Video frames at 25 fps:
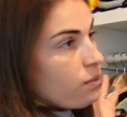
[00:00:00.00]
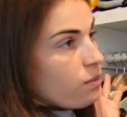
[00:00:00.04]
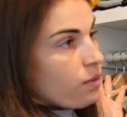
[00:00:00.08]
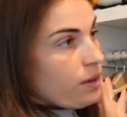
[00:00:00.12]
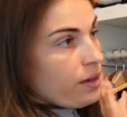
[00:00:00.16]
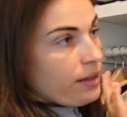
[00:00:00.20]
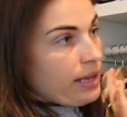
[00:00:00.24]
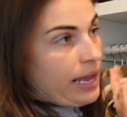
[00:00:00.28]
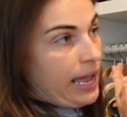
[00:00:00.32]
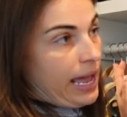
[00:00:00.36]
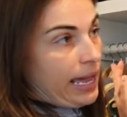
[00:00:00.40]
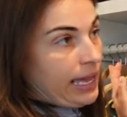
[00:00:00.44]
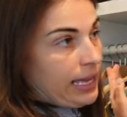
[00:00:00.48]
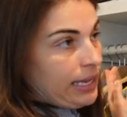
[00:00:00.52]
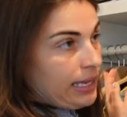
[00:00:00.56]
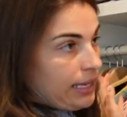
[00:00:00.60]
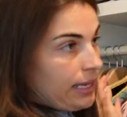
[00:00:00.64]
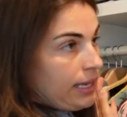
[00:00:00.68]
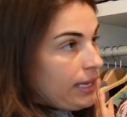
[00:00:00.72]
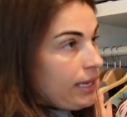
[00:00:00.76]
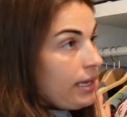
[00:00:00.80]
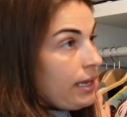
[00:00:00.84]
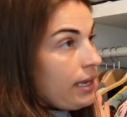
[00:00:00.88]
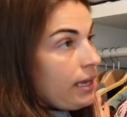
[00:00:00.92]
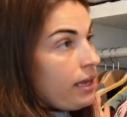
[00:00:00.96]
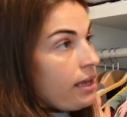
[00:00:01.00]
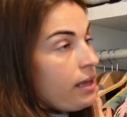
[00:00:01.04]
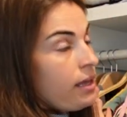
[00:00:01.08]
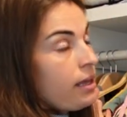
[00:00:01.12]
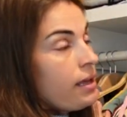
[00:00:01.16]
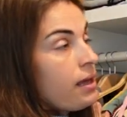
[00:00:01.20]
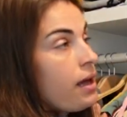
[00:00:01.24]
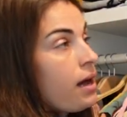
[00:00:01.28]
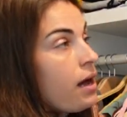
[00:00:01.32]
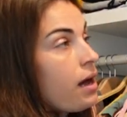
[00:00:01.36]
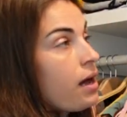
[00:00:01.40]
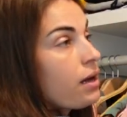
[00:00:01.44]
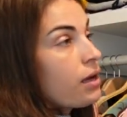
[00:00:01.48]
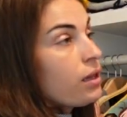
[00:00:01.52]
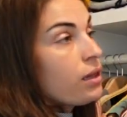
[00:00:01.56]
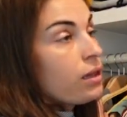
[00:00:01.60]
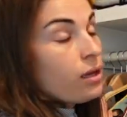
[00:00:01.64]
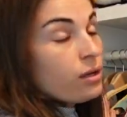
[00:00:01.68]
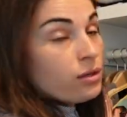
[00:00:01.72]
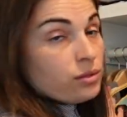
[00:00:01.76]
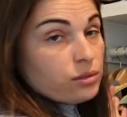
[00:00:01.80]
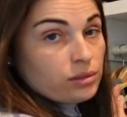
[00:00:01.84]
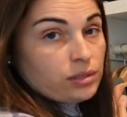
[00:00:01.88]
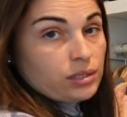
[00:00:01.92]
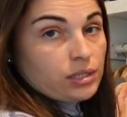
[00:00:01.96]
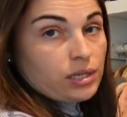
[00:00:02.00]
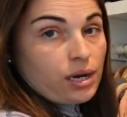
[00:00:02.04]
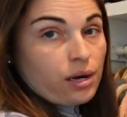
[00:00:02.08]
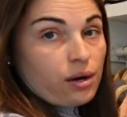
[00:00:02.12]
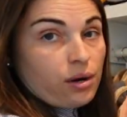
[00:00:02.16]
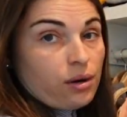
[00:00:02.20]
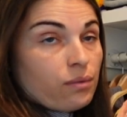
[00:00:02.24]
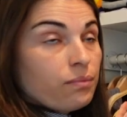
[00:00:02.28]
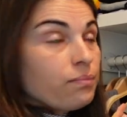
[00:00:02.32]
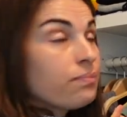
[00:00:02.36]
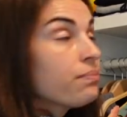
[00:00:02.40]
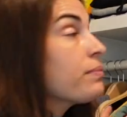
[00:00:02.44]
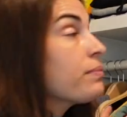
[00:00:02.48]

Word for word: where the hanging clothes go.